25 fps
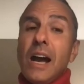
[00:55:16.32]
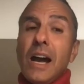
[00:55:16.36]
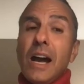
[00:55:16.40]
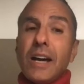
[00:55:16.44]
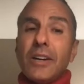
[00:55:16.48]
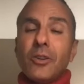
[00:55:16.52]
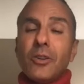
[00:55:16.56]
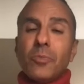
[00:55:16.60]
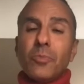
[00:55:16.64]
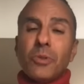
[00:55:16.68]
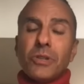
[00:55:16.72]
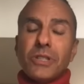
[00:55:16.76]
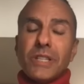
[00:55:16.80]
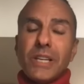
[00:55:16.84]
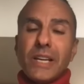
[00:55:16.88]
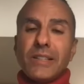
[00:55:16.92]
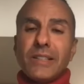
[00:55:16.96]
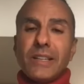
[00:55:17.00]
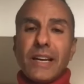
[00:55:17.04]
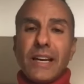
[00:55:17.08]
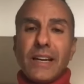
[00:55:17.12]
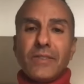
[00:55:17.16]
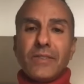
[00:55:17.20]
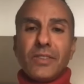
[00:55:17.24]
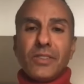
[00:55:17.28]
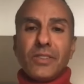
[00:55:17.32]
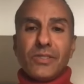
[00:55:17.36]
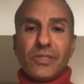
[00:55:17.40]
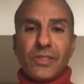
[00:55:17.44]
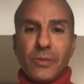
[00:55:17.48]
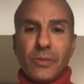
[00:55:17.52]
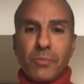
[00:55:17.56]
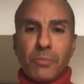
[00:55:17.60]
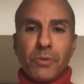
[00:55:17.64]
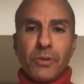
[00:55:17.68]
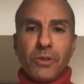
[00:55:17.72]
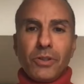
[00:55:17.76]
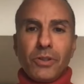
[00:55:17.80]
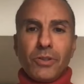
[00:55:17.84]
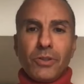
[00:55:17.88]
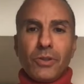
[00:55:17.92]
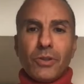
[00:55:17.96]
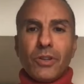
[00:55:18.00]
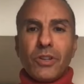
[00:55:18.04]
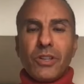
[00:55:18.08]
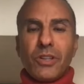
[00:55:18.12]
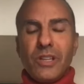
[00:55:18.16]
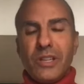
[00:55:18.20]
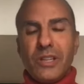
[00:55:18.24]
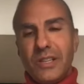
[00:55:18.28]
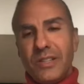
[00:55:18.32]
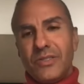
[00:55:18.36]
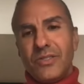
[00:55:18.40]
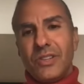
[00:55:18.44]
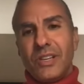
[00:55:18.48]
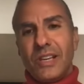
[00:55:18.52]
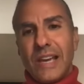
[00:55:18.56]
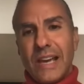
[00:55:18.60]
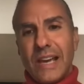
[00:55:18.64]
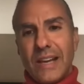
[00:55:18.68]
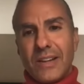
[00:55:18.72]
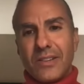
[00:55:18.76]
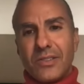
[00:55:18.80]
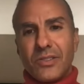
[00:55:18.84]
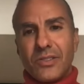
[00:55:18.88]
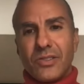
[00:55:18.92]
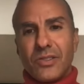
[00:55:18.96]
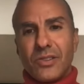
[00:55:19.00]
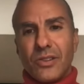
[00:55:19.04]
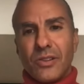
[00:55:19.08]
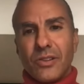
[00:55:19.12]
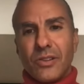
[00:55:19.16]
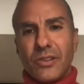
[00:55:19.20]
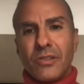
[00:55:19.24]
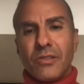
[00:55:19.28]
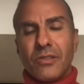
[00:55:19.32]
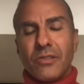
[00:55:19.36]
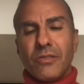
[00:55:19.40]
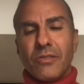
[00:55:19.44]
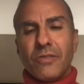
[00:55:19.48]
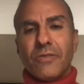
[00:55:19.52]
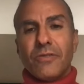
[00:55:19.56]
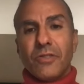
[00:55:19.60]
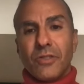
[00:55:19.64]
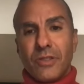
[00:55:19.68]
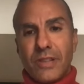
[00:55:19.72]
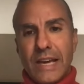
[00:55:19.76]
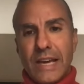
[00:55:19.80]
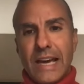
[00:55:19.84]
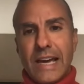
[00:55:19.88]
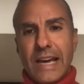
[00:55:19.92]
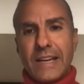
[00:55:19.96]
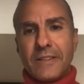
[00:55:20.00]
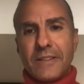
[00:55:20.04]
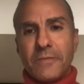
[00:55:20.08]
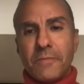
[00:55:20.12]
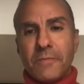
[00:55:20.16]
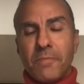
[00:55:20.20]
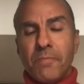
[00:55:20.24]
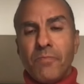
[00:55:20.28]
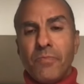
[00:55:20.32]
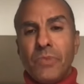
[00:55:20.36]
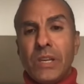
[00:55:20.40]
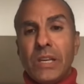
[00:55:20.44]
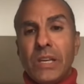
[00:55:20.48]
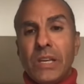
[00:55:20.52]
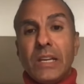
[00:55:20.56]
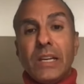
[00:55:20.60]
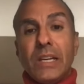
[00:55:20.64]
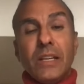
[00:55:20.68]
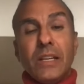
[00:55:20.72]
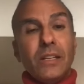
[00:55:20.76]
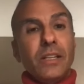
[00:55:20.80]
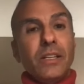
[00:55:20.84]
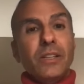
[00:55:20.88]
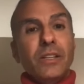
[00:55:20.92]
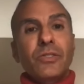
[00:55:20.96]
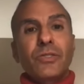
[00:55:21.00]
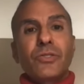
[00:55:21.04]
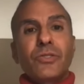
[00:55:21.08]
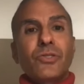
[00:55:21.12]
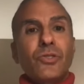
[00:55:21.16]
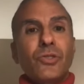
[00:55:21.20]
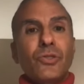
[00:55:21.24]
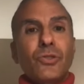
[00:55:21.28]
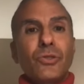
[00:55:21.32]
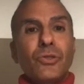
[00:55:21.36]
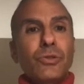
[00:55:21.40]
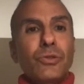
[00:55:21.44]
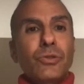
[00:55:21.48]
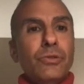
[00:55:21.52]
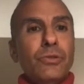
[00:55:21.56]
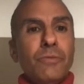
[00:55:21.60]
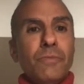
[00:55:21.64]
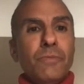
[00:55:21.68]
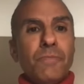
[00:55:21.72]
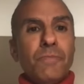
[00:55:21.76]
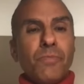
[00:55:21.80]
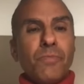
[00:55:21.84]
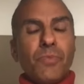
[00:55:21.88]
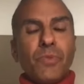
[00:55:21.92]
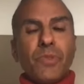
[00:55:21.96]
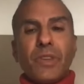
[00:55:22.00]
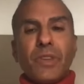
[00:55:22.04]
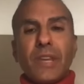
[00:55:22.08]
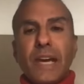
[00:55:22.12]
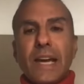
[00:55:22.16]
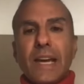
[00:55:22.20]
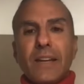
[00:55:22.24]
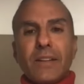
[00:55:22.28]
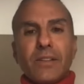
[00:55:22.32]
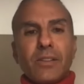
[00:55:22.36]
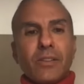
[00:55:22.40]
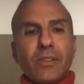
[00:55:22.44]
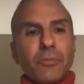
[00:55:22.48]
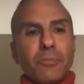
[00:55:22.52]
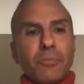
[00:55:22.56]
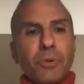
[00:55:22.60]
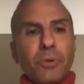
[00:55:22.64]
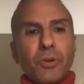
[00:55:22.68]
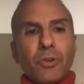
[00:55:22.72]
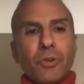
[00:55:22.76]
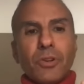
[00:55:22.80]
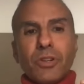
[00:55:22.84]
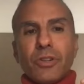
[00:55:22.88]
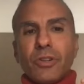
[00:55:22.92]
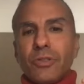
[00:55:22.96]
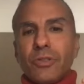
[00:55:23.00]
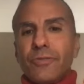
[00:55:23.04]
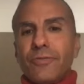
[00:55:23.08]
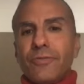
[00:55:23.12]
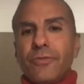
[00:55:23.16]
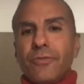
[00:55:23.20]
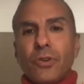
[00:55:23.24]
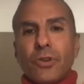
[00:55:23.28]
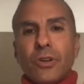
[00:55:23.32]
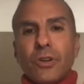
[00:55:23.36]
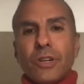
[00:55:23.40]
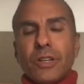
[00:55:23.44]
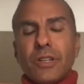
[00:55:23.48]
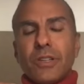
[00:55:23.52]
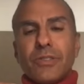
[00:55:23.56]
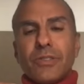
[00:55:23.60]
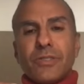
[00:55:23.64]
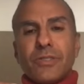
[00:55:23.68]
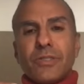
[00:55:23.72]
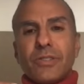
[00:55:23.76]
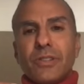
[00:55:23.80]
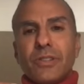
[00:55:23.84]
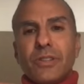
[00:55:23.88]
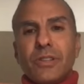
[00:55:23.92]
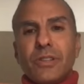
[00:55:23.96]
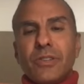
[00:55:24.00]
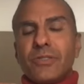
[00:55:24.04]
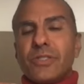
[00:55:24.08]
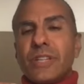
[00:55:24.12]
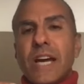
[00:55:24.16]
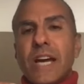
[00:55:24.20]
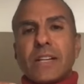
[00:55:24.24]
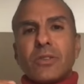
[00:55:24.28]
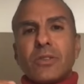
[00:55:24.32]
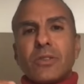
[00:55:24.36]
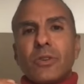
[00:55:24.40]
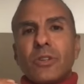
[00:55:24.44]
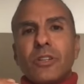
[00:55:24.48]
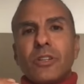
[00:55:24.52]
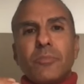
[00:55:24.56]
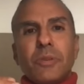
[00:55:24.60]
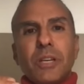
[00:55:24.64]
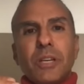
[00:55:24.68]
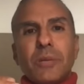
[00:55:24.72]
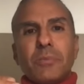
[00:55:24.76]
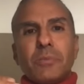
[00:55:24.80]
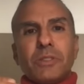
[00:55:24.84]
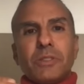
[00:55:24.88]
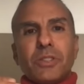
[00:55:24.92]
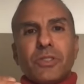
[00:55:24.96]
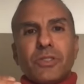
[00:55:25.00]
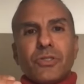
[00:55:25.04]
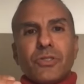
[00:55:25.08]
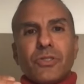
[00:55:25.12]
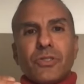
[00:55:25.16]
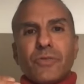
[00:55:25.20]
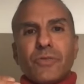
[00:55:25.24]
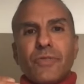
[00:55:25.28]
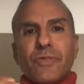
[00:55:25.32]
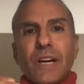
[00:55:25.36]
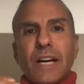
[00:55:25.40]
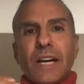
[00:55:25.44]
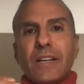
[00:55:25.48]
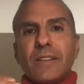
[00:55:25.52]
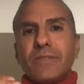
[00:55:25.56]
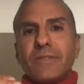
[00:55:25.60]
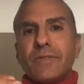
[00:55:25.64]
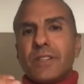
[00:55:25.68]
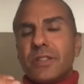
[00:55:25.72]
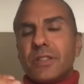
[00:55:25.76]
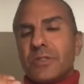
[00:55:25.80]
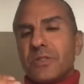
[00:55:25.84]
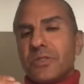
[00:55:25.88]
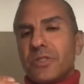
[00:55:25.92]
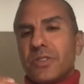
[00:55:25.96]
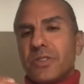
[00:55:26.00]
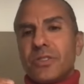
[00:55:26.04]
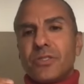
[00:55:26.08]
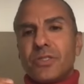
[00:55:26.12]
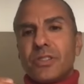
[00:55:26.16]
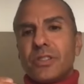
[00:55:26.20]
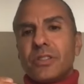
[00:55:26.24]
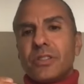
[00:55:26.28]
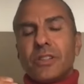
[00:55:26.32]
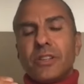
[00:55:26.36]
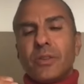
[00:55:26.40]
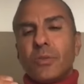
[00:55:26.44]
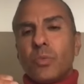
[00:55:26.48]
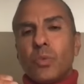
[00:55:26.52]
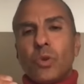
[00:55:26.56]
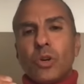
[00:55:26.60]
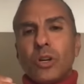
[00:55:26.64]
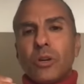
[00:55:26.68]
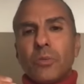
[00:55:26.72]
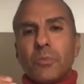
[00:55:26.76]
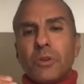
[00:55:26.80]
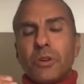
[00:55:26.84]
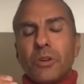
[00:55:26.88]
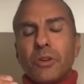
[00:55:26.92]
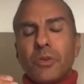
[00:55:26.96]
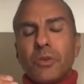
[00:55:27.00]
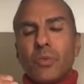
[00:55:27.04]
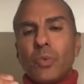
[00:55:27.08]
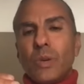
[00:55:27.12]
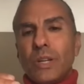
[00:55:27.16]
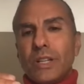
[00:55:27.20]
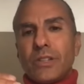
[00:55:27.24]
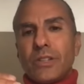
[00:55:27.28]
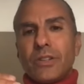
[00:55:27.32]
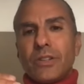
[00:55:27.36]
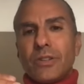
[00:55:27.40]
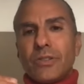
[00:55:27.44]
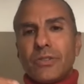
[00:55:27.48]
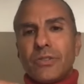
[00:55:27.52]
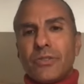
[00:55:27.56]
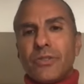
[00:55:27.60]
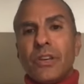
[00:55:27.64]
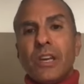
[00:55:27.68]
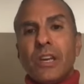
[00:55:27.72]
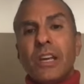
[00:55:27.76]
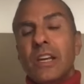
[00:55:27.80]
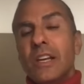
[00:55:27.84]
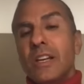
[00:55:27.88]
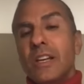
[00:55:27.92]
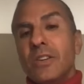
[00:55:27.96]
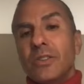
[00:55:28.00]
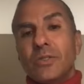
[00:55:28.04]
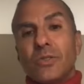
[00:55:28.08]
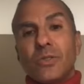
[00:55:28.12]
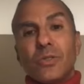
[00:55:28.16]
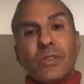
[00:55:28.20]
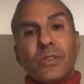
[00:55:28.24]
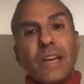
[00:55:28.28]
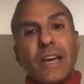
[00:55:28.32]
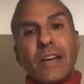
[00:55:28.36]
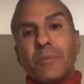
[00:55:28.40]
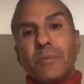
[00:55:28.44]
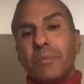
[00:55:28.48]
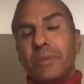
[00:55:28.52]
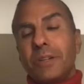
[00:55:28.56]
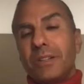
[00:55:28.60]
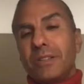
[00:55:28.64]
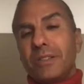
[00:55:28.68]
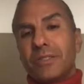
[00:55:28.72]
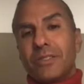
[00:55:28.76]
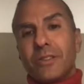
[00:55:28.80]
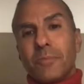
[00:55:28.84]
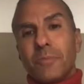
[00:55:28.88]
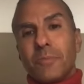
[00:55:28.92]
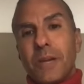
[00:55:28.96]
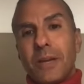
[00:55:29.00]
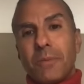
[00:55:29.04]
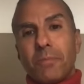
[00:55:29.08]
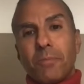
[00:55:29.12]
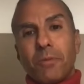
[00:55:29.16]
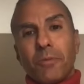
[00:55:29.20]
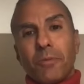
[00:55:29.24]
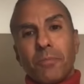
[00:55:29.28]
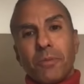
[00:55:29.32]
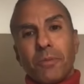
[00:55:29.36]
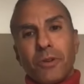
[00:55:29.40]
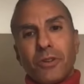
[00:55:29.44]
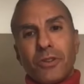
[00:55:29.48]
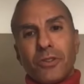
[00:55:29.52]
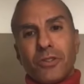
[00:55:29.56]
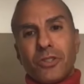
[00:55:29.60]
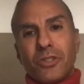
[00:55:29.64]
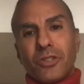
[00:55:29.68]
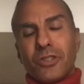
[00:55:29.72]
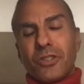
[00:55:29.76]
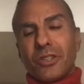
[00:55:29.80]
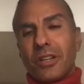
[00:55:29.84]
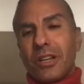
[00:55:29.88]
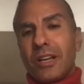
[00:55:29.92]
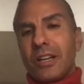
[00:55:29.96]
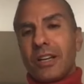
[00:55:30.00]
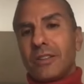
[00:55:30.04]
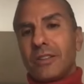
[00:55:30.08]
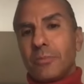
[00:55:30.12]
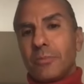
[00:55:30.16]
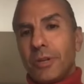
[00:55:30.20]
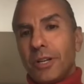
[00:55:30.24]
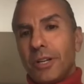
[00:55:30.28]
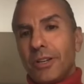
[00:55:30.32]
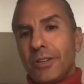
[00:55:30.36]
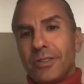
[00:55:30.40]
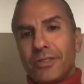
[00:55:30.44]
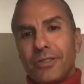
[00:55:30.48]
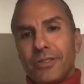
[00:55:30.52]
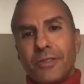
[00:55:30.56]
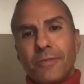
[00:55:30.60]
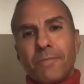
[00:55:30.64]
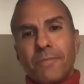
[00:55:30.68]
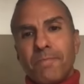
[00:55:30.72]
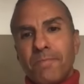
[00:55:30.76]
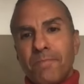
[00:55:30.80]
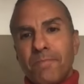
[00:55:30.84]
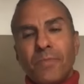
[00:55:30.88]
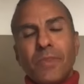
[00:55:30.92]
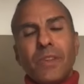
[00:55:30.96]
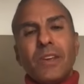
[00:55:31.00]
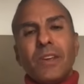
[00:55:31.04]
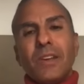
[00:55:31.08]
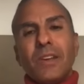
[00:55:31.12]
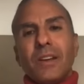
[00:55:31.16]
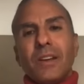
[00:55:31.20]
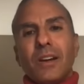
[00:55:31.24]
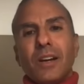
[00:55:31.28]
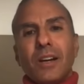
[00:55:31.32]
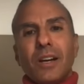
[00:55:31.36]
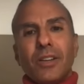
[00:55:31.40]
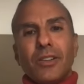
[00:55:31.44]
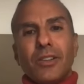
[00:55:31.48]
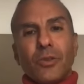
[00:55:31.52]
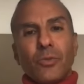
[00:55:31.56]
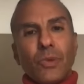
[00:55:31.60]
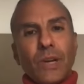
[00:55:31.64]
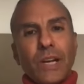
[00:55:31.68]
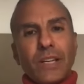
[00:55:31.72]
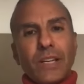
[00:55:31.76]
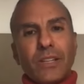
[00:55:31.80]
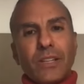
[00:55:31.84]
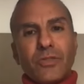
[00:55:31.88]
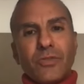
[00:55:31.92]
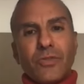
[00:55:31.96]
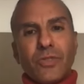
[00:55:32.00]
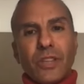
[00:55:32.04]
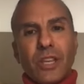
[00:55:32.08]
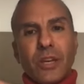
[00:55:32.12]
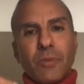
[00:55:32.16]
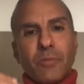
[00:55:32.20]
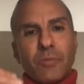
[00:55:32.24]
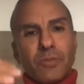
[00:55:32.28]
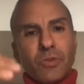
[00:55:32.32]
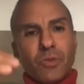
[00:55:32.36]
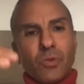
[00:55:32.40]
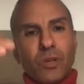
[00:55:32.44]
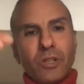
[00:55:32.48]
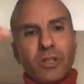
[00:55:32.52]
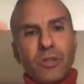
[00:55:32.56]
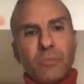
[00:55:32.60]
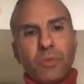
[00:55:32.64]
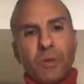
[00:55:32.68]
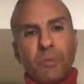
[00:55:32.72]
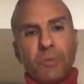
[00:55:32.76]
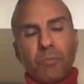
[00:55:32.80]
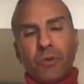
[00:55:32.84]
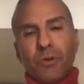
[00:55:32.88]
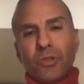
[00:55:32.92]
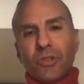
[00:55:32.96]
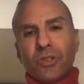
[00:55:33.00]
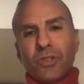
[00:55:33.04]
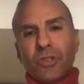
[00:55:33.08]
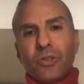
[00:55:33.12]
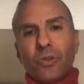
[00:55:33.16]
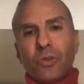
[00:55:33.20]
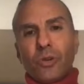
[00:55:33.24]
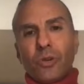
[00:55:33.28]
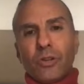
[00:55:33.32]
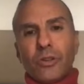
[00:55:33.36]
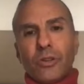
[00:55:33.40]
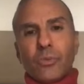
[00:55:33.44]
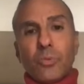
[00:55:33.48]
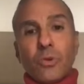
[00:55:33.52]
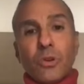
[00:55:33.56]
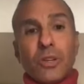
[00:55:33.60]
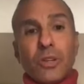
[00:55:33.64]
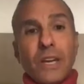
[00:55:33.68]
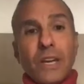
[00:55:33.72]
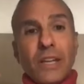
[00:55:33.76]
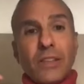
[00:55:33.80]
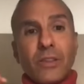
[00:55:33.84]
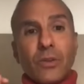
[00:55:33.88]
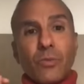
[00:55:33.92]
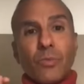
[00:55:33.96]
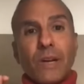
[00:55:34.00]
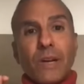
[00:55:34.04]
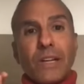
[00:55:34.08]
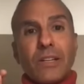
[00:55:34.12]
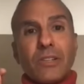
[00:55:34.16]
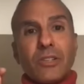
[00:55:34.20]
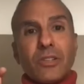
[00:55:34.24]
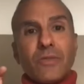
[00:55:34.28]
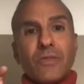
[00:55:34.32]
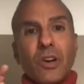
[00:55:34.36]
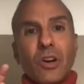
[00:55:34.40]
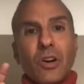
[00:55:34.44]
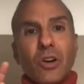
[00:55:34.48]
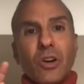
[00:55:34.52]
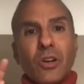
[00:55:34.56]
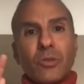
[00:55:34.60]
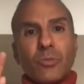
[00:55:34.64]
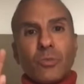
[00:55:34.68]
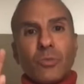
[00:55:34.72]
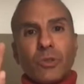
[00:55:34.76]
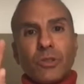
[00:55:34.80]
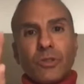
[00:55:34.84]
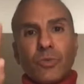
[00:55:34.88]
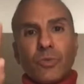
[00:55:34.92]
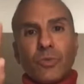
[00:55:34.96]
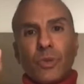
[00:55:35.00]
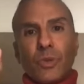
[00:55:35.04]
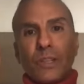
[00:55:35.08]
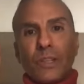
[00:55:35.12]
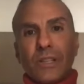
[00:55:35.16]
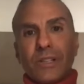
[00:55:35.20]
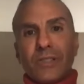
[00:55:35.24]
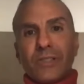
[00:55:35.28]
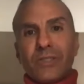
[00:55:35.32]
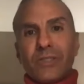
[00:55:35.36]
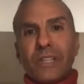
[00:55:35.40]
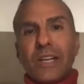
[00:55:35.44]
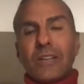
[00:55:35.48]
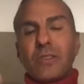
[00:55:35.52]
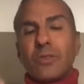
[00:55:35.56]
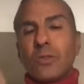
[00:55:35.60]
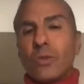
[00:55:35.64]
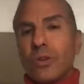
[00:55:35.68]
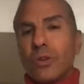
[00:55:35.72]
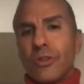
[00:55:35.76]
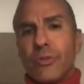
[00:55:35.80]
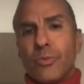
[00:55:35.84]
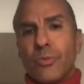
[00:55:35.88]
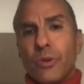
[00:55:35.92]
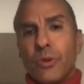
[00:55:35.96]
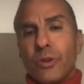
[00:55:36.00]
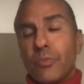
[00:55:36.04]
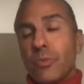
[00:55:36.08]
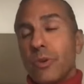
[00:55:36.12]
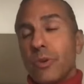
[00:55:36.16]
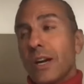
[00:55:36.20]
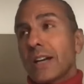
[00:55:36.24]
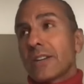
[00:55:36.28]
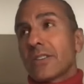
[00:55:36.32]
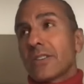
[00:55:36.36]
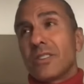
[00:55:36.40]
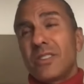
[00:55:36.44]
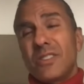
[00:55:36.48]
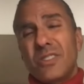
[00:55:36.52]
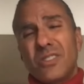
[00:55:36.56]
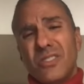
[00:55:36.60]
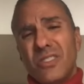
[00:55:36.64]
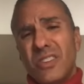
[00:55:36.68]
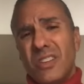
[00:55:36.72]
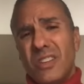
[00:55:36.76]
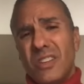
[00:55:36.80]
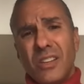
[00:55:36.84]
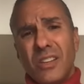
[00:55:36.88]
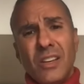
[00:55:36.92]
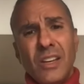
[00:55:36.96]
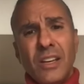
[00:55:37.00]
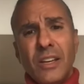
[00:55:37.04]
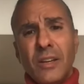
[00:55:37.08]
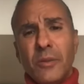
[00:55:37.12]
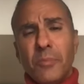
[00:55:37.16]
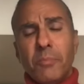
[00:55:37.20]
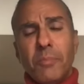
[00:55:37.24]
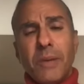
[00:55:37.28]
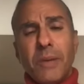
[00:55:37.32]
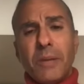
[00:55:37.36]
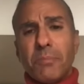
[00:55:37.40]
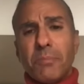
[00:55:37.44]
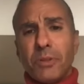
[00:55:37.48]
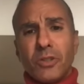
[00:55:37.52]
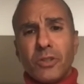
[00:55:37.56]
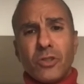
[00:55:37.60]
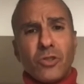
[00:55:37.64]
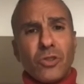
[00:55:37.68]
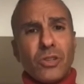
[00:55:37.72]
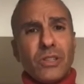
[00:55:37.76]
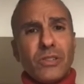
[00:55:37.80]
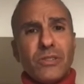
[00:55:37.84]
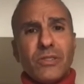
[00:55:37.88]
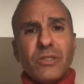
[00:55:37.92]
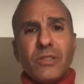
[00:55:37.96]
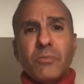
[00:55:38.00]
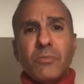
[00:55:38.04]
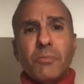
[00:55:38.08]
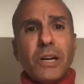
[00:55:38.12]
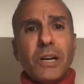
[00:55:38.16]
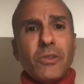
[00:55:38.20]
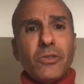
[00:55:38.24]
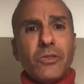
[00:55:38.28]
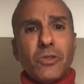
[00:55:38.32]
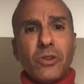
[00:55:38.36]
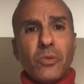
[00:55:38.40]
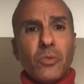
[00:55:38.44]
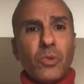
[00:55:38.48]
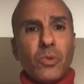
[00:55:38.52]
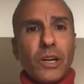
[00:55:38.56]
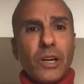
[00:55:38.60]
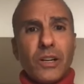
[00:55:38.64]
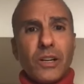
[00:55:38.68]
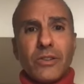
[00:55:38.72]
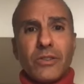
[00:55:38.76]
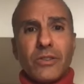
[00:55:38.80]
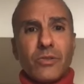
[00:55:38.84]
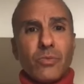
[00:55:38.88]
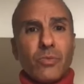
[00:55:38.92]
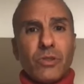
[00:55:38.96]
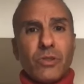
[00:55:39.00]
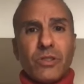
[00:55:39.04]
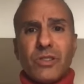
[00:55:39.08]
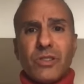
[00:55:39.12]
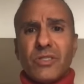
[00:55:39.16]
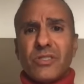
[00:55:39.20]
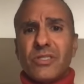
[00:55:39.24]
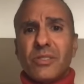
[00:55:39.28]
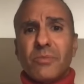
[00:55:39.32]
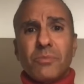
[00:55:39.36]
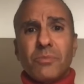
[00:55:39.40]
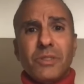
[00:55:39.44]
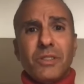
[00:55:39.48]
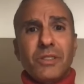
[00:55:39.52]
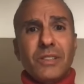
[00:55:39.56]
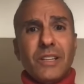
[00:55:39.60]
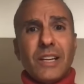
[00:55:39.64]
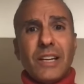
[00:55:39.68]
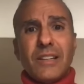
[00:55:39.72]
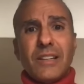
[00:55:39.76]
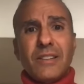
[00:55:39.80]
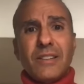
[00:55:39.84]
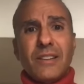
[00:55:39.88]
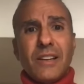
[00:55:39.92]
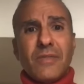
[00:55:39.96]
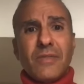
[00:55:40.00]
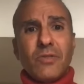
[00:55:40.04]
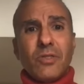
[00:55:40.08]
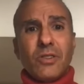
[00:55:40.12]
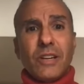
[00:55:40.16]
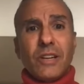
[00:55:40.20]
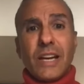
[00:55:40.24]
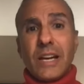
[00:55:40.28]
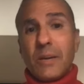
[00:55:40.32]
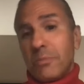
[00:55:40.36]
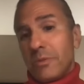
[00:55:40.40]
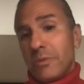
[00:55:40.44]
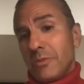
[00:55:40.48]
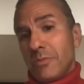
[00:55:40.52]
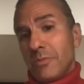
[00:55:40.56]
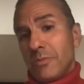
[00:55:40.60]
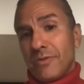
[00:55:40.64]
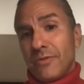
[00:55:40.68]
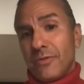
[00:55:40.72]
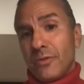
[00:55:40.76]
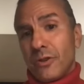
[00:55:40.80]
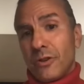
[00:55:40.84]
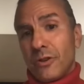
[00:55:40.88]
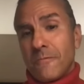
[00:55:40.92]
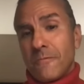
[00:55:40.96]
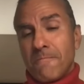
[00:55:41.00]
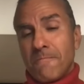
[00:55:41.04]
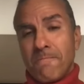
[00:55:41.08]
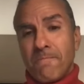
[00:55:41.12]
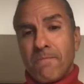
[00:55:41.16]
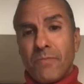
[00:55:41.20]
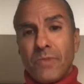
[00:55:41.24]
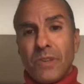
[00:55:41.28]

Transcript: I don't pretend to have a simple or easy answer for that. It is true that the boreal forest is not going to be able to survive consistently warmer winters. So that means the paper birch and the balsam. Uh, the range for them is going to be pushing northward, and the range of the hardwoods will extend northward. We're actually seeing maple trees in the boundary waters, which is something that never happened before.